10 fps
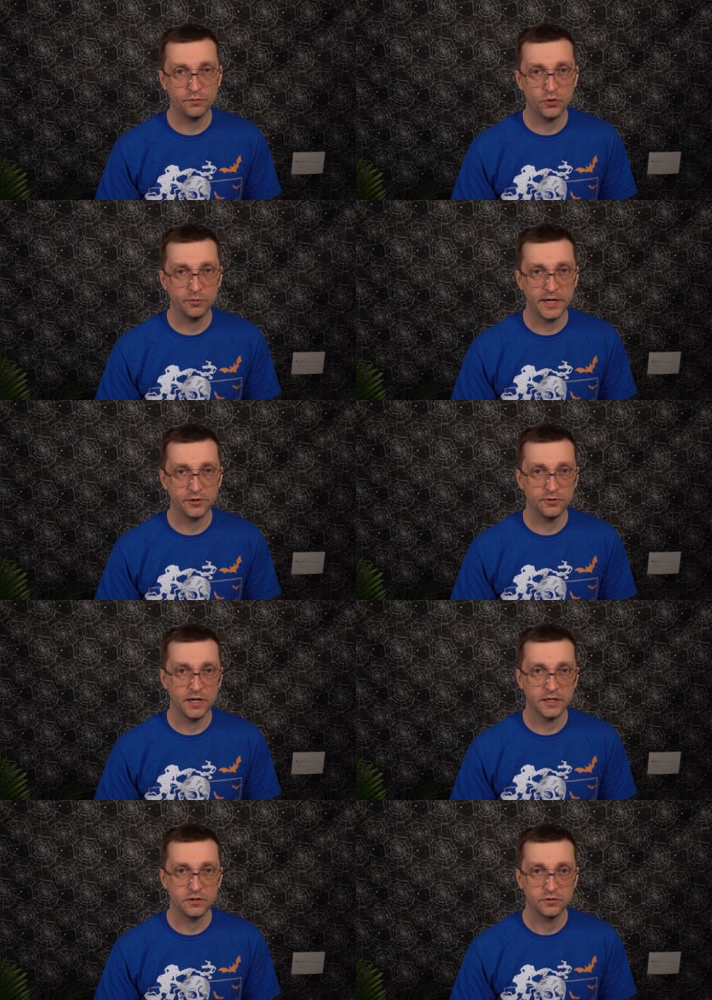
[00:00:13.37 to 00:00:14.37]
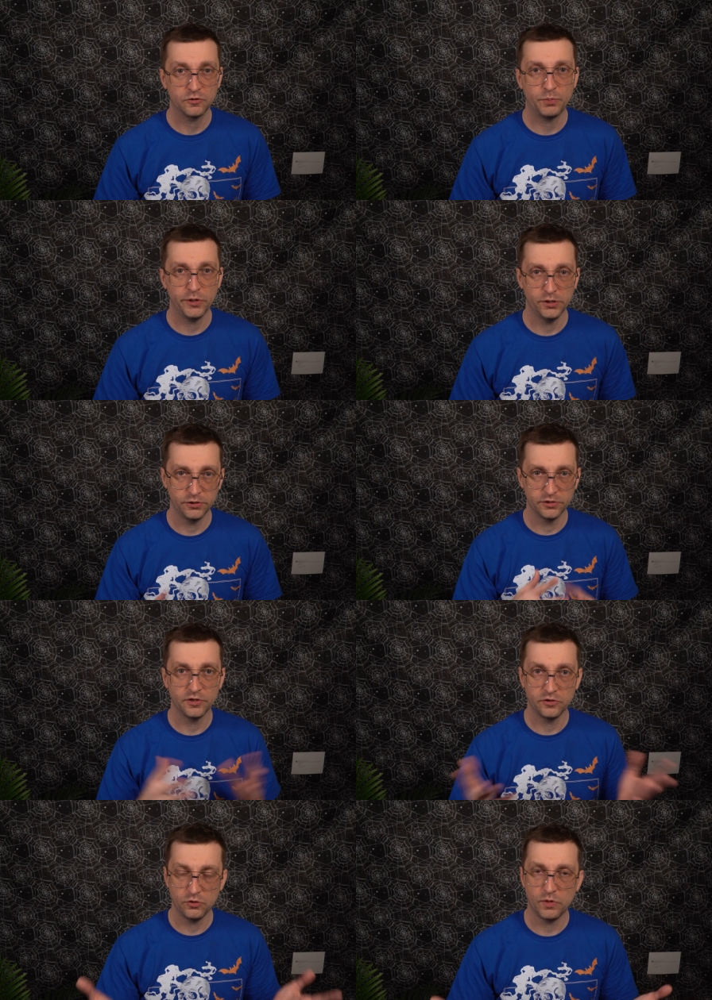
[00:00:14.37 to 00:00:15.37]
of War Ragnarok, spoilers
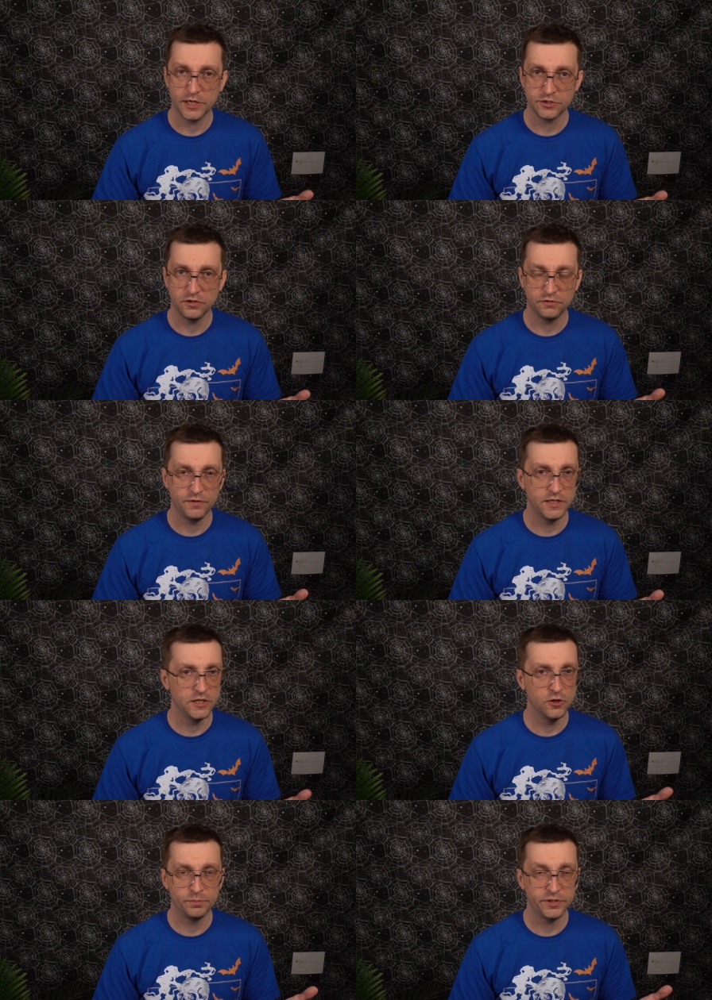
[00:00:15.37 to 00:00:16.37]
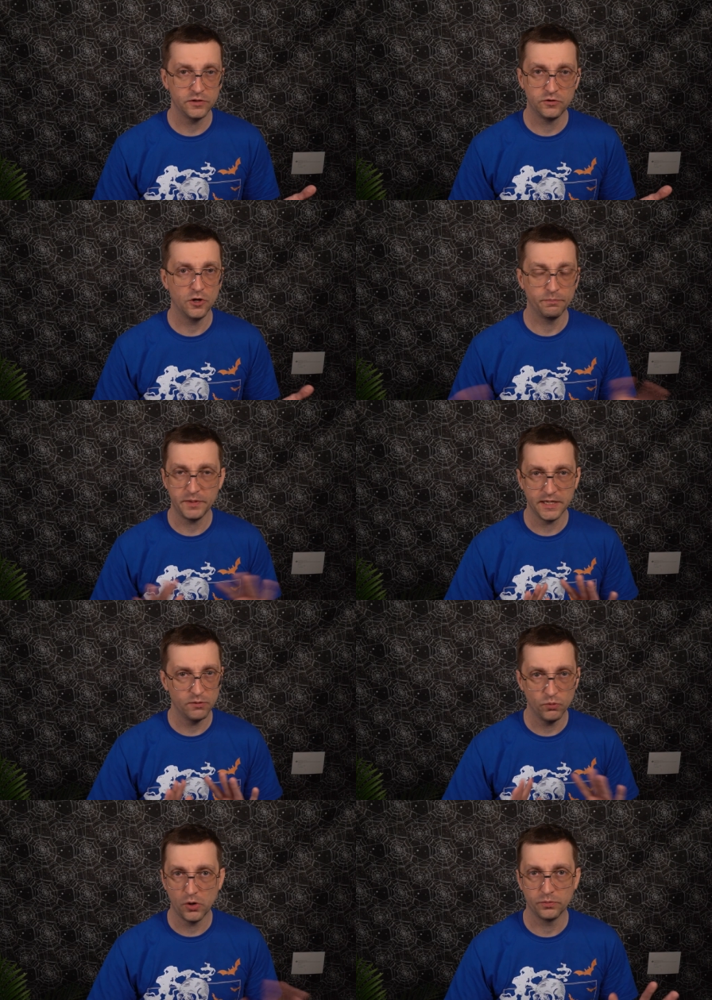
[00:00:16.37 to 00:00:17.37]
as you watch this video, please don't be. I
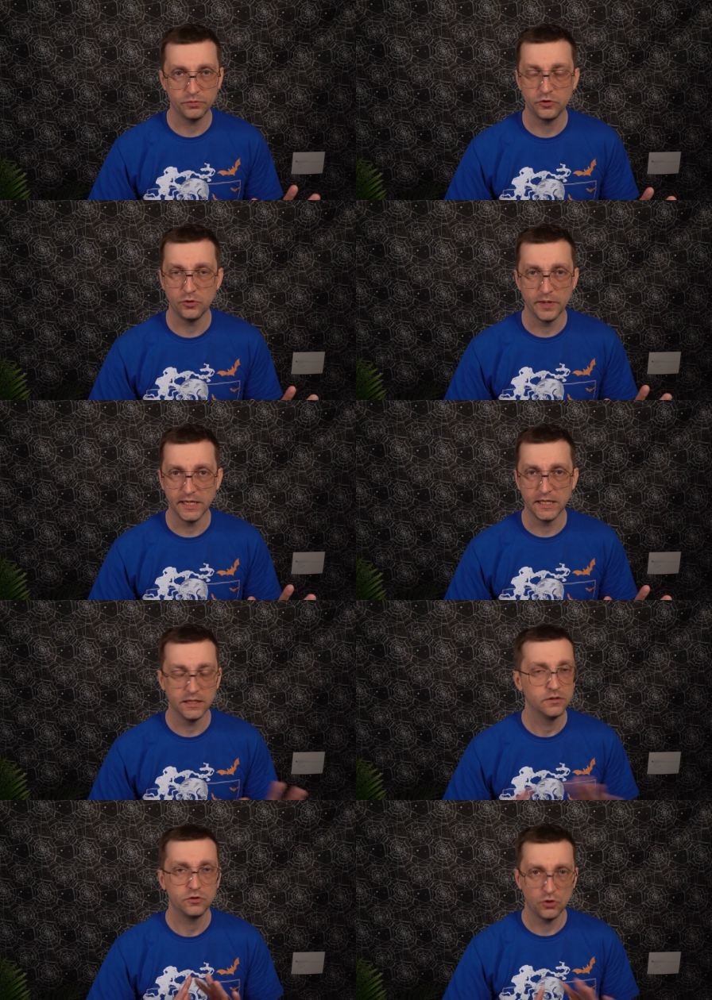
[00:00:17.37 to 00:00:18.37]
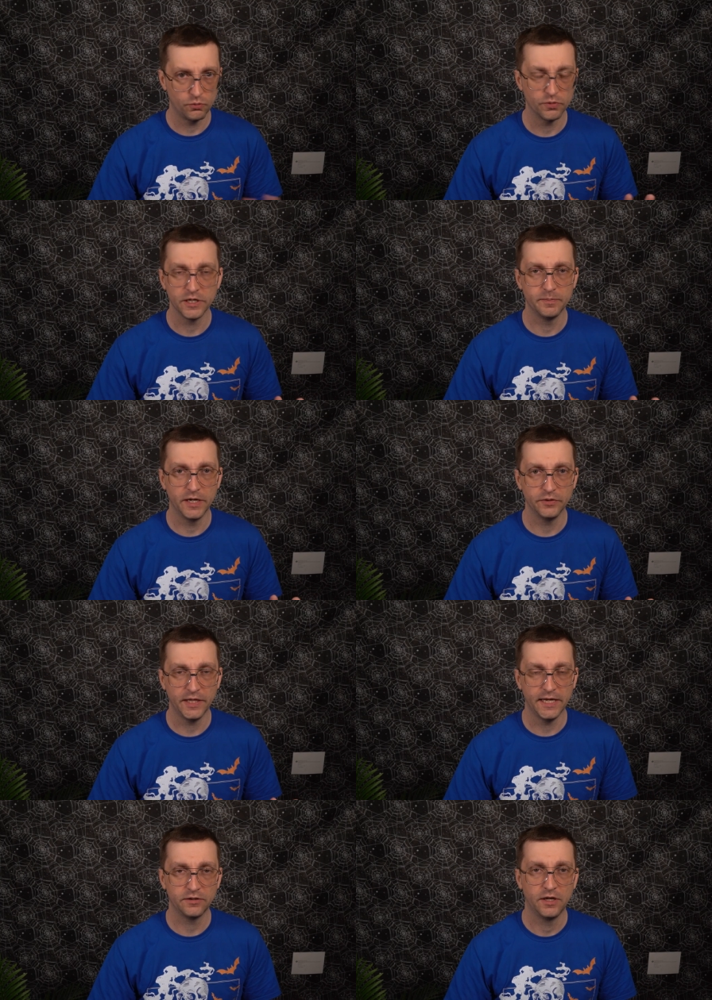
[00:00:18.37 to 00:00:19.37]
won't do any. Don't worry about
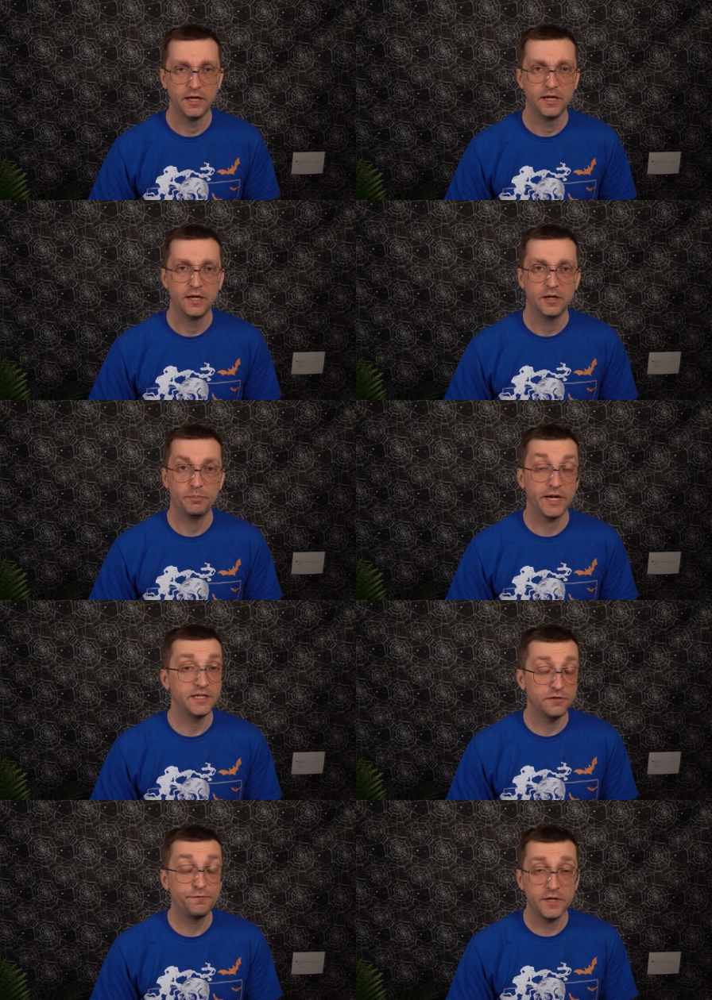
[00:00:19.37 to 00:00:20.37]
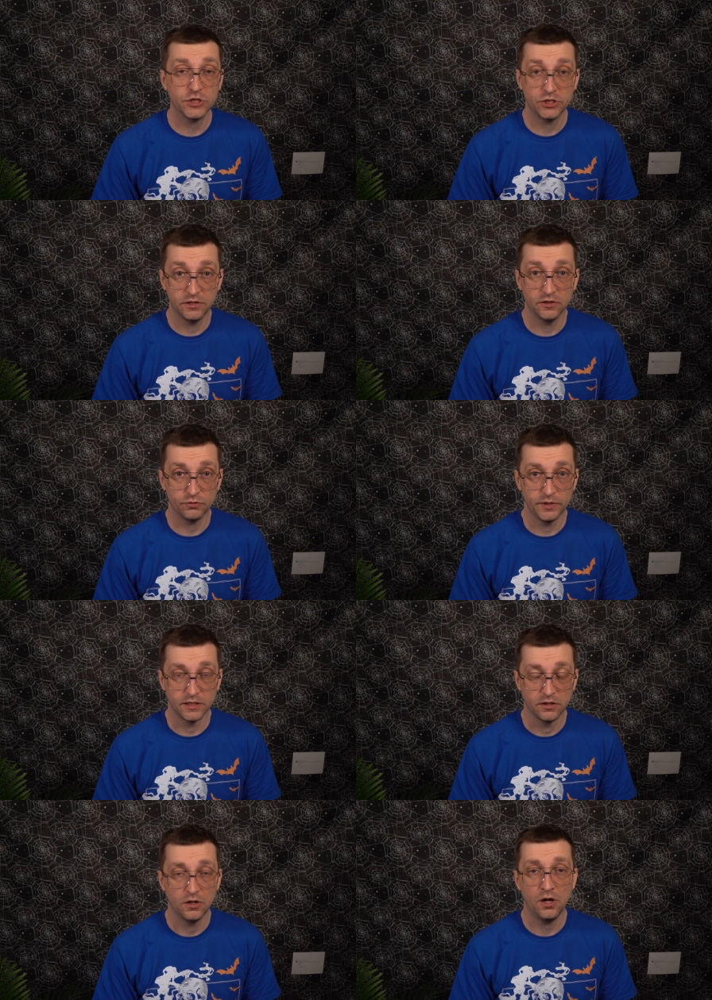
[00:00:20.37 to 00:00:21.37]
that. But I did finish it this
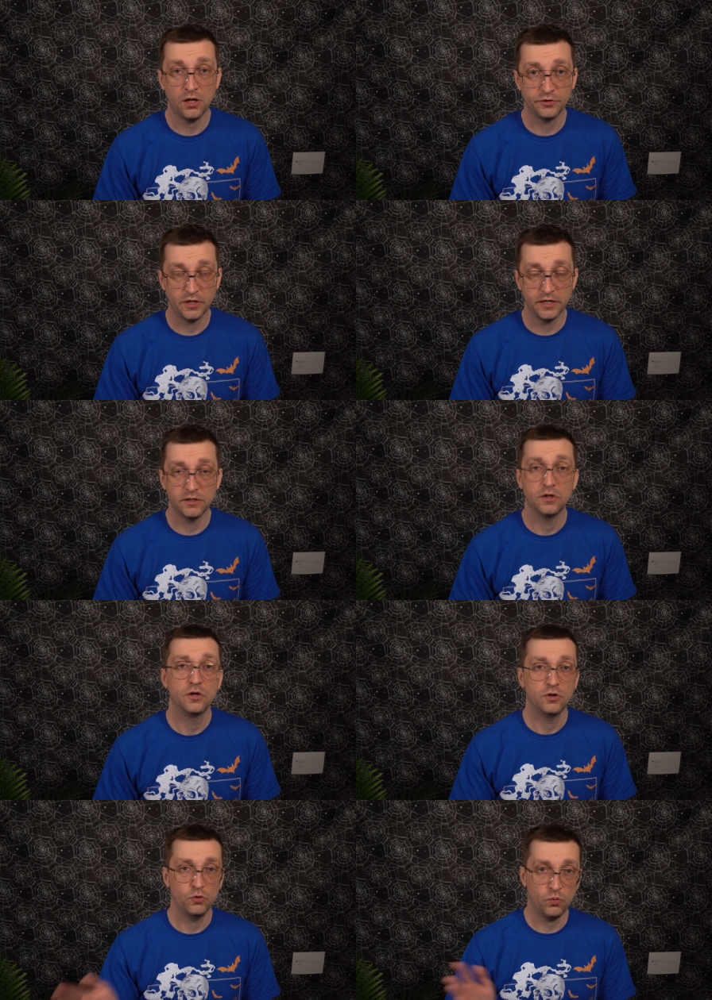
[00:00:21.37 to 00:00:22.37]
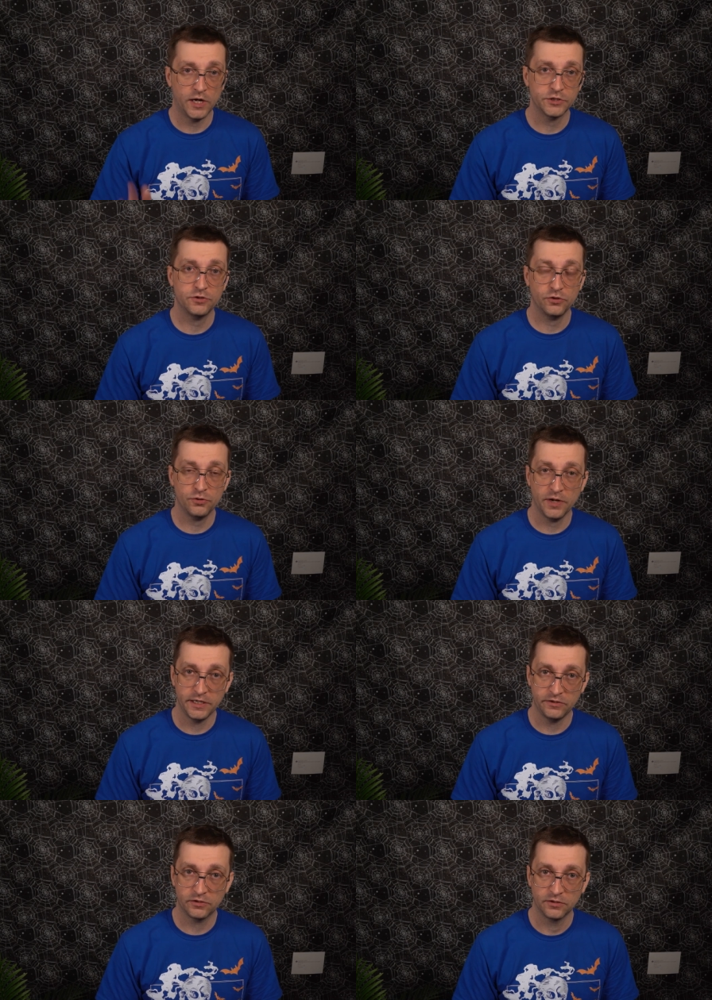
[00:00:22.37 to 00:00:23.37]
week. All done. Watched the
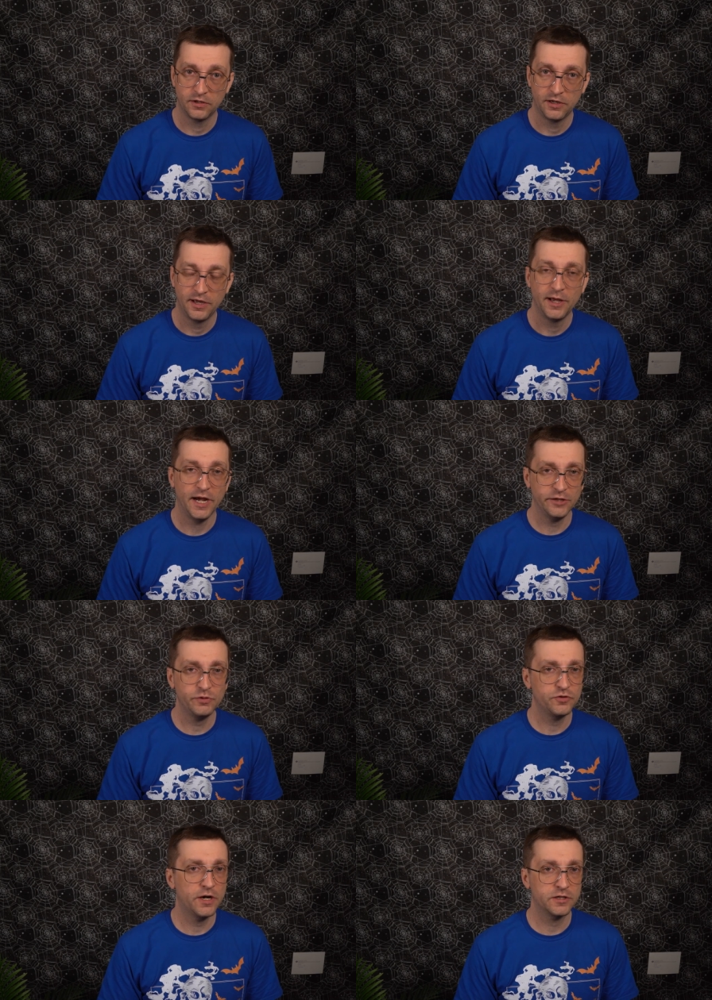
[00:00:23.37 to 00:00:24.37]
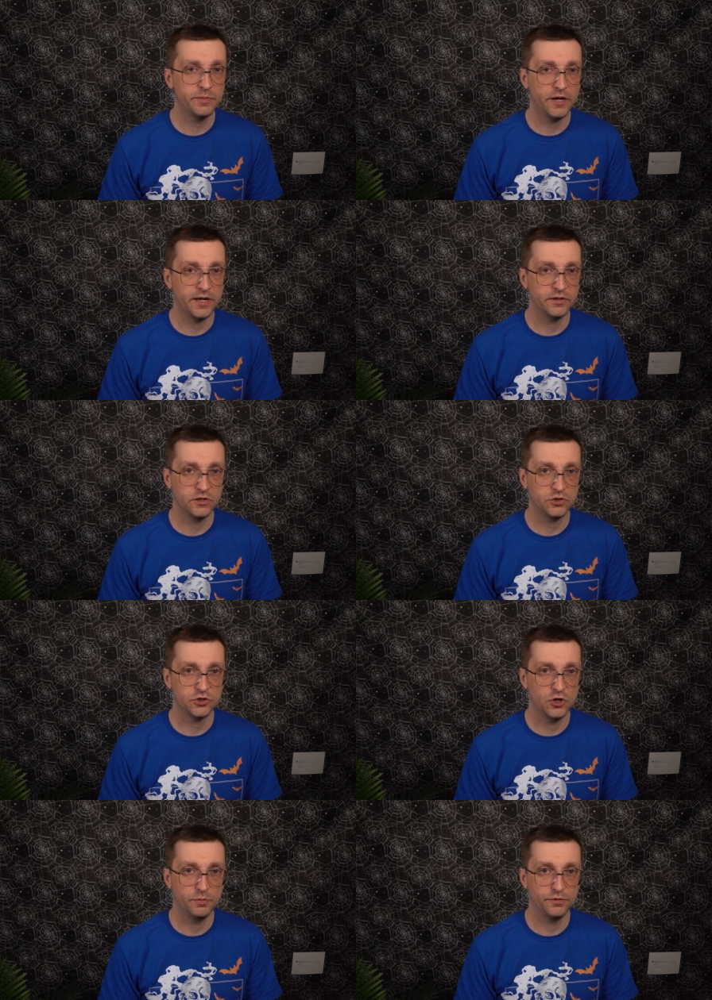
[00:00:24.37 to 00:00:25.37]
credits. As we've talked about on this
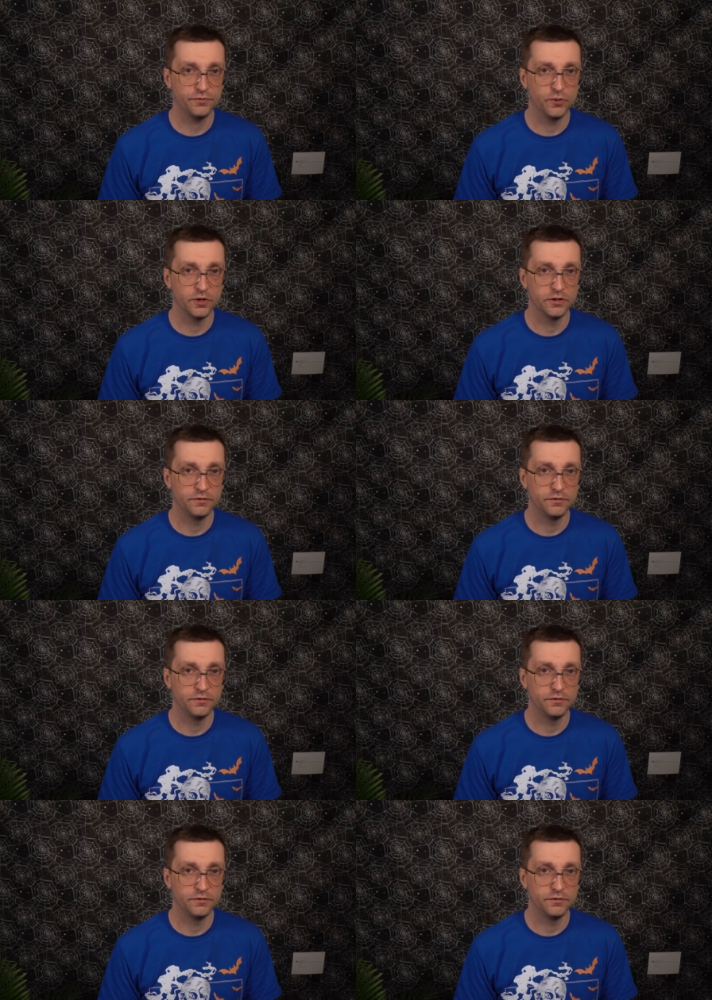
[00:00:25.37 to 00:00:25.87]
show before,